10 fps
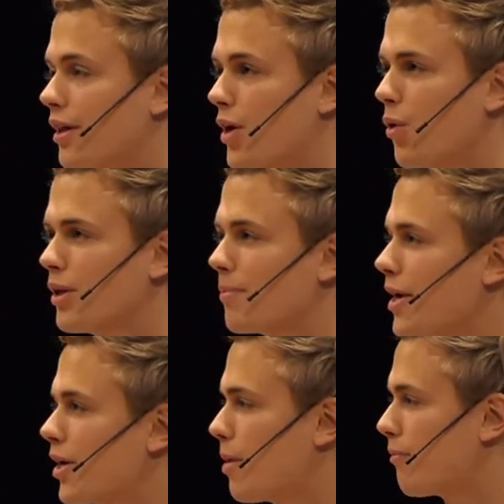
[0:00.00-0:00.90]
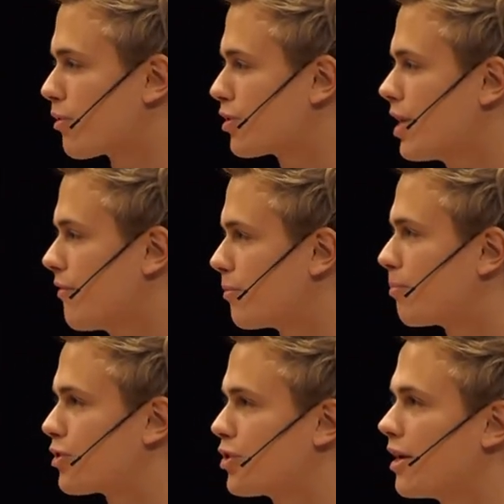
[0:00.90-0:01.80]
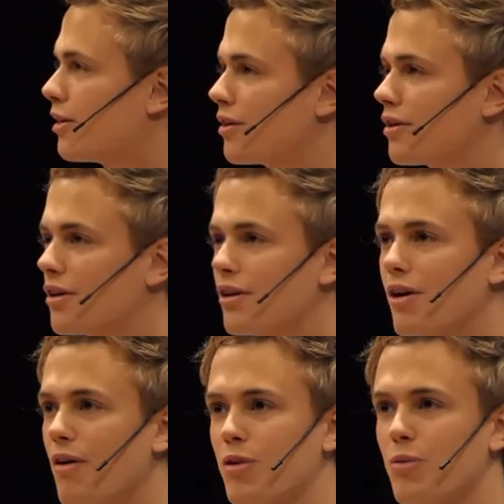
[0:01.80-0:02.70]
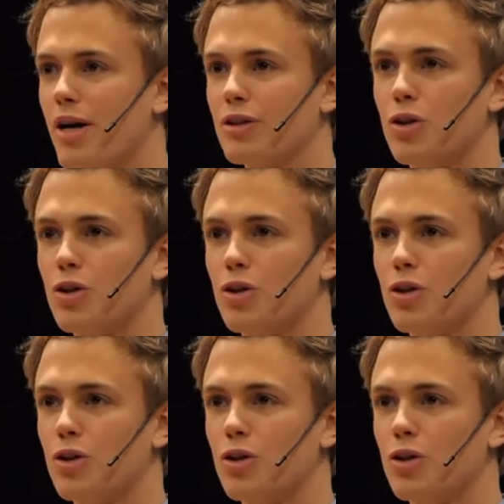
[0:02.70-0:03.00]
they only make up for 7% of the grand